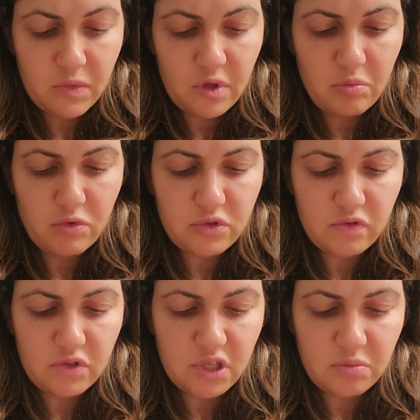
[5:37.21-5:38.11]
And most of
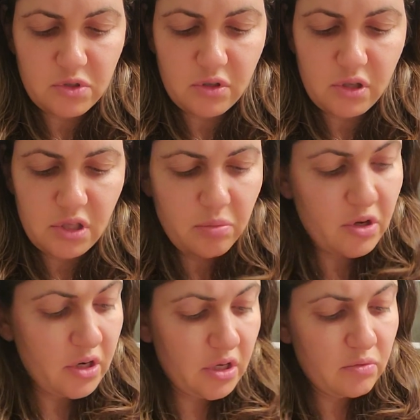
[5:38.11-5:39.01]
the time still end up
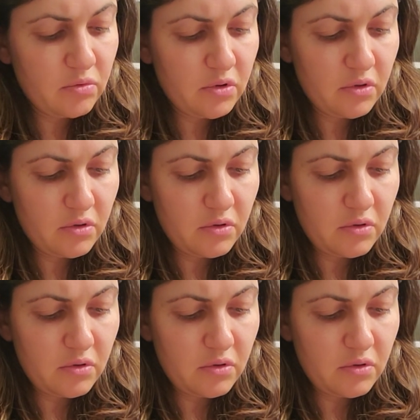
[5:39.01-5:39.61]
cutting it with a